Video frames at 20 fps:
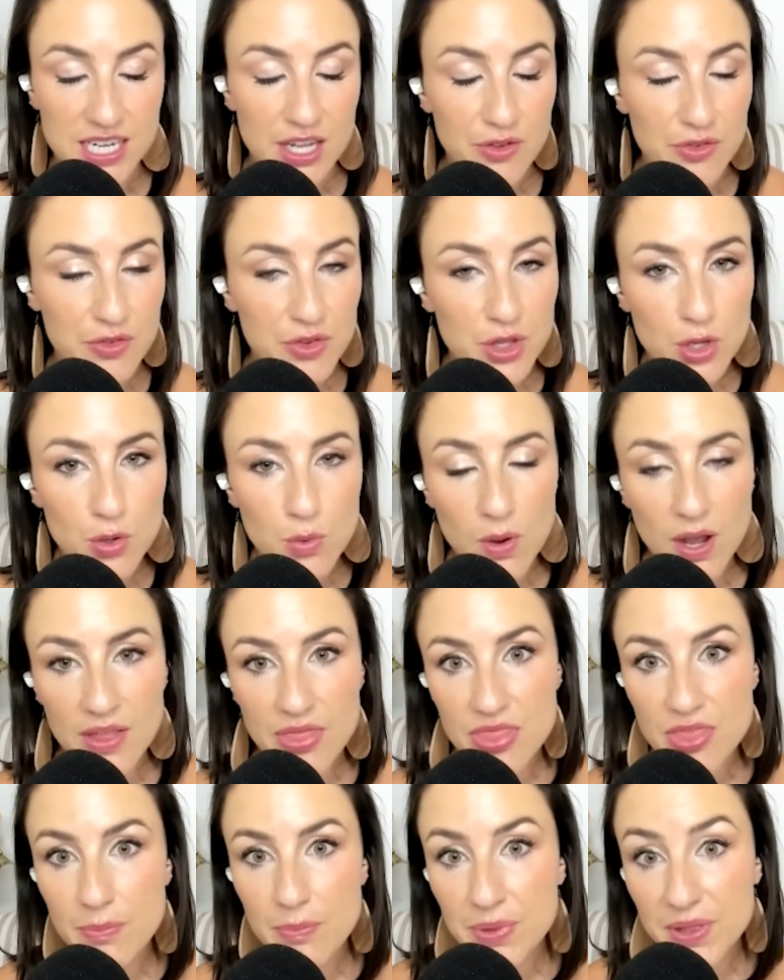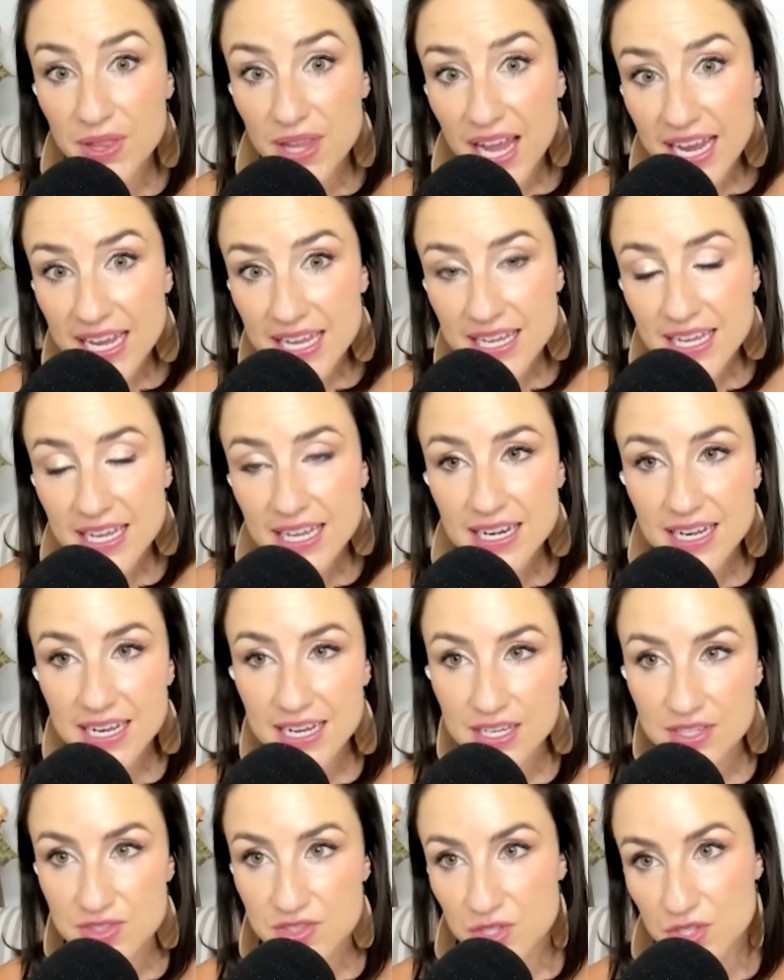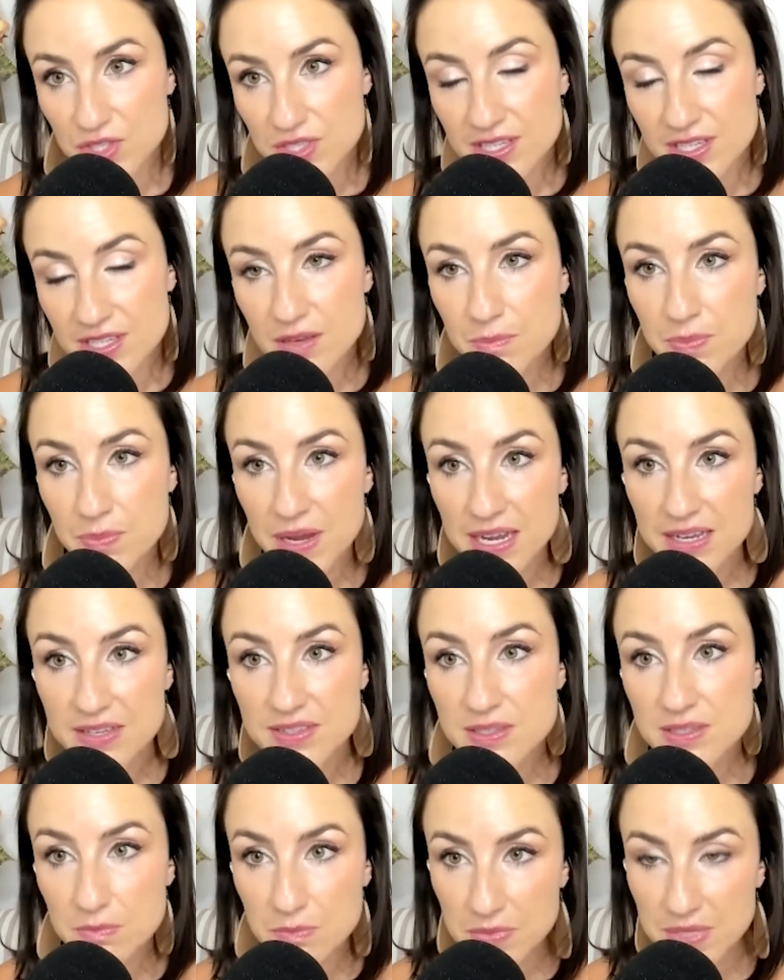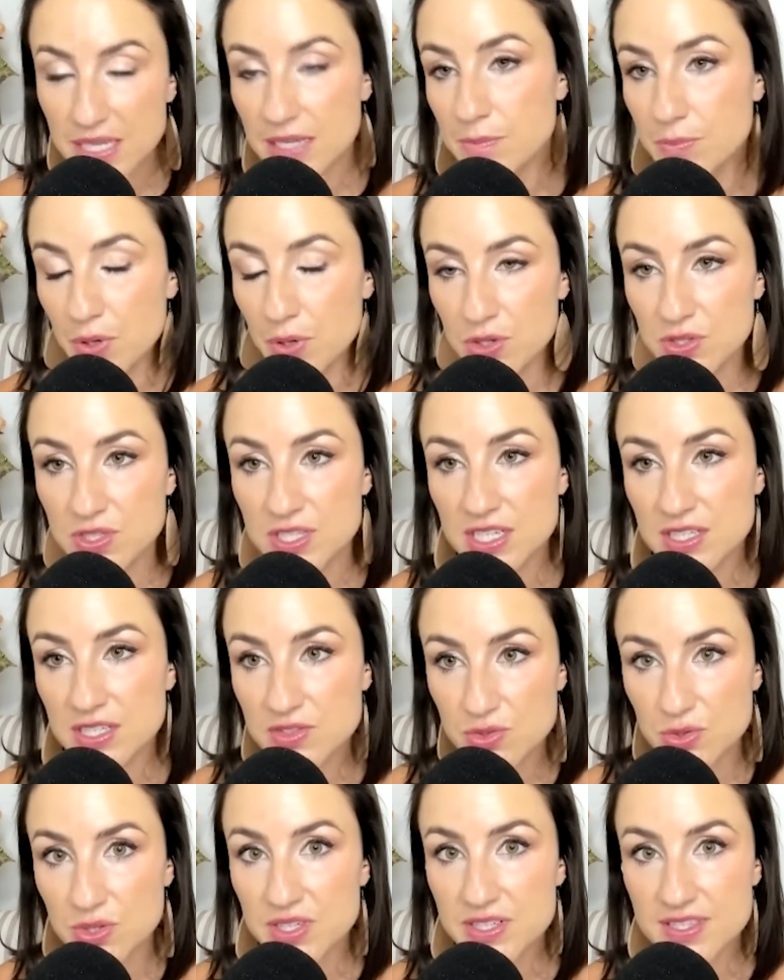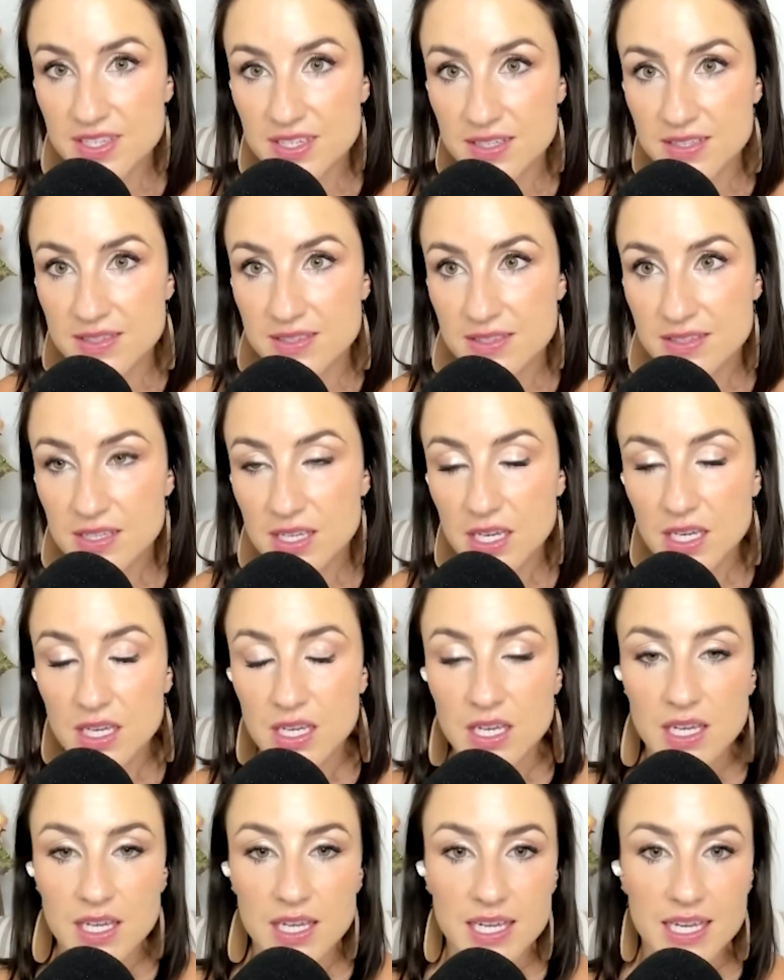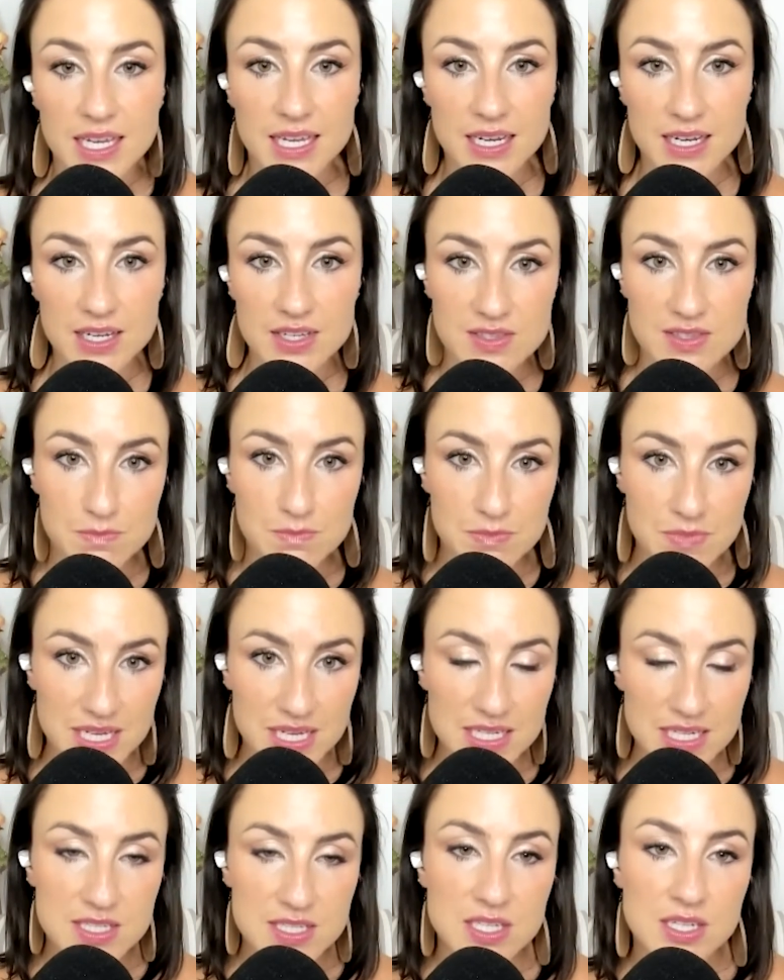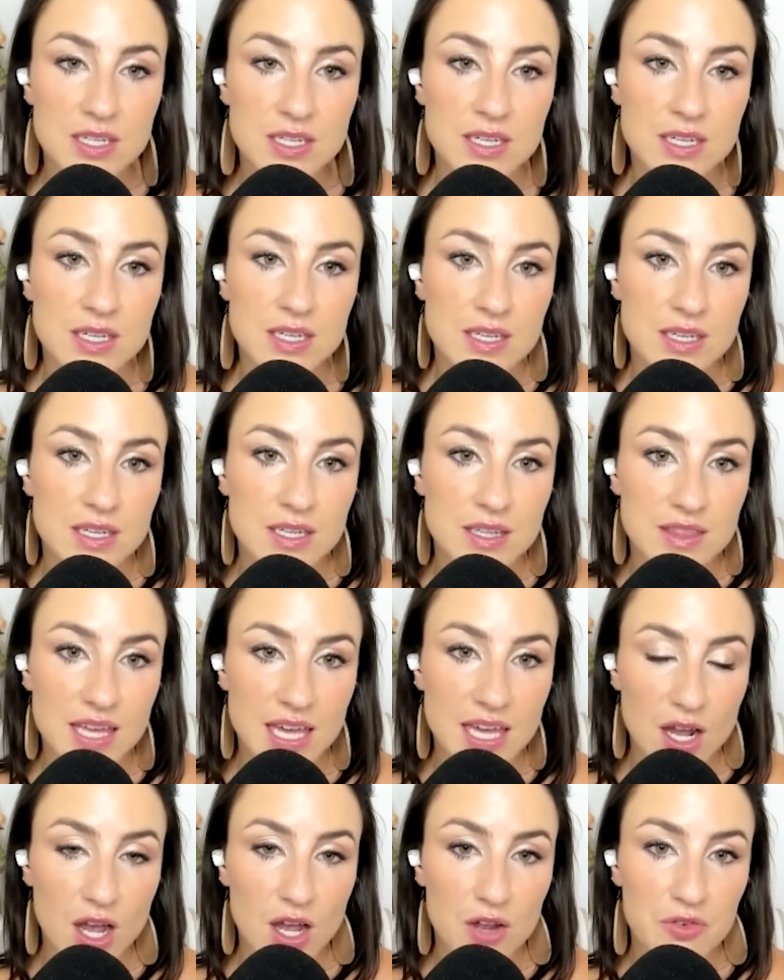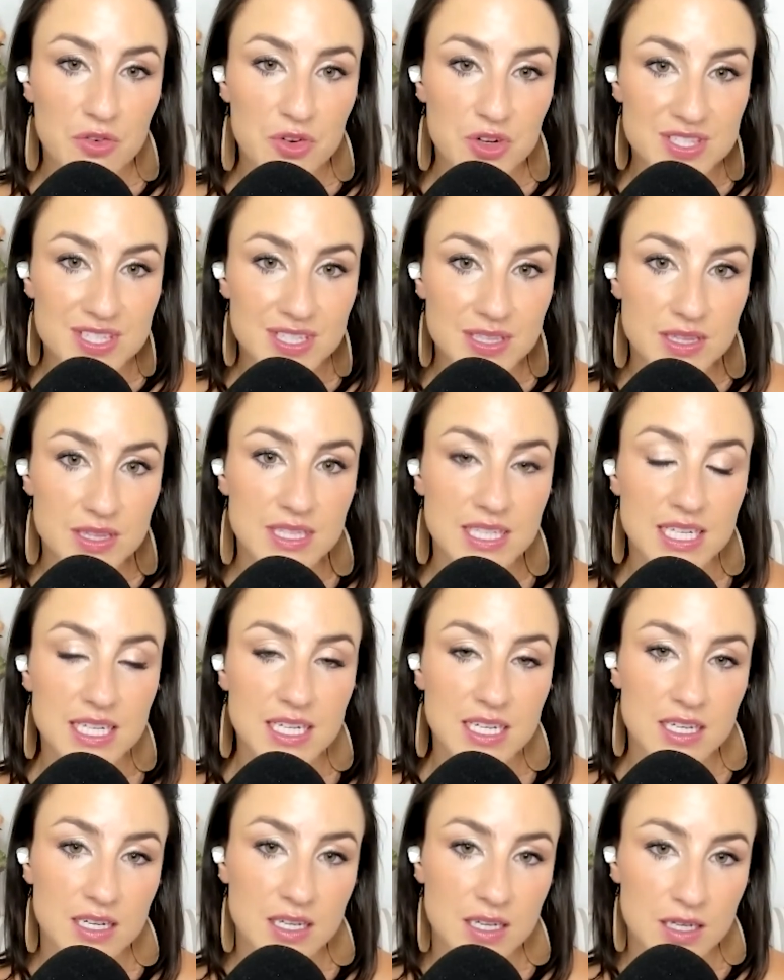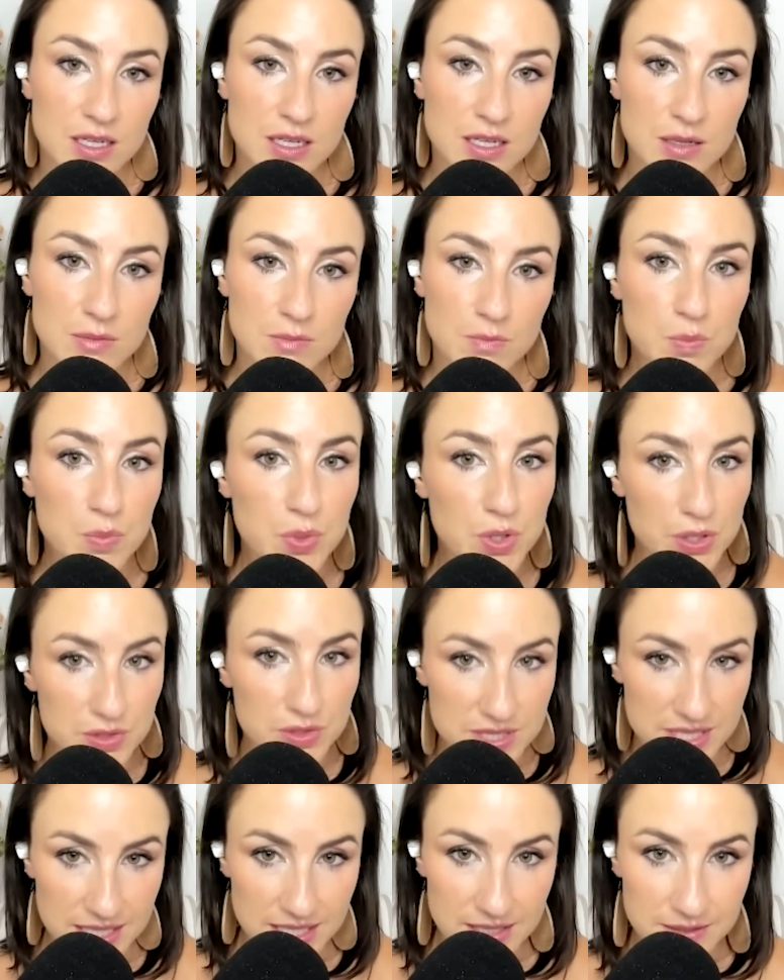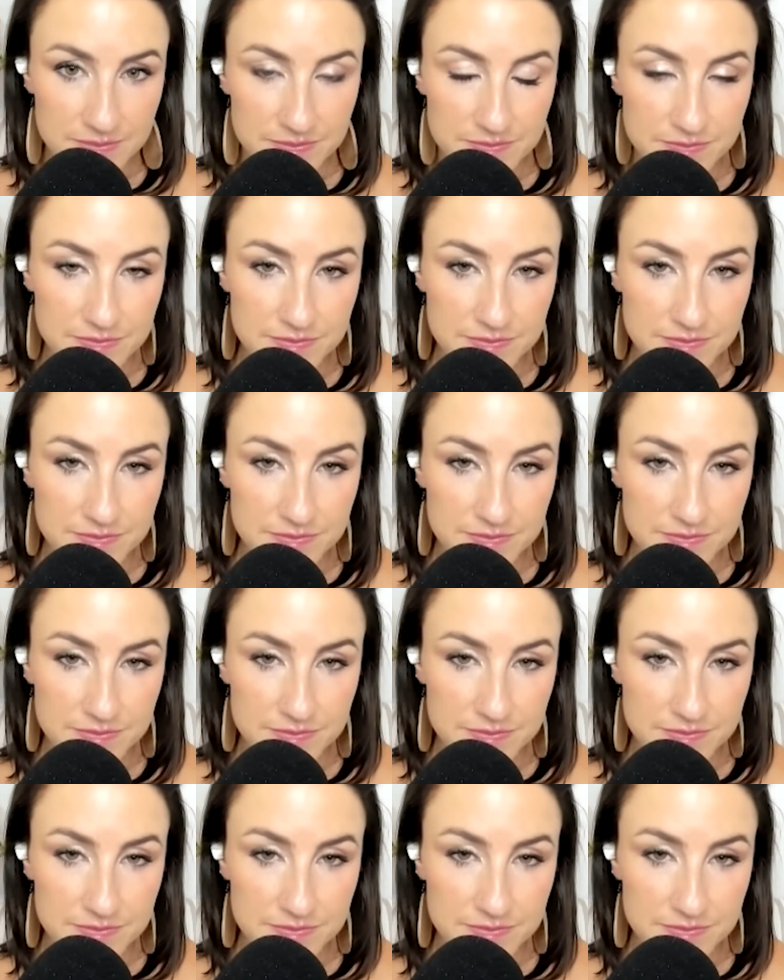If you want the blanket answer to the best meat protein sources, it is meat that offers lean protein.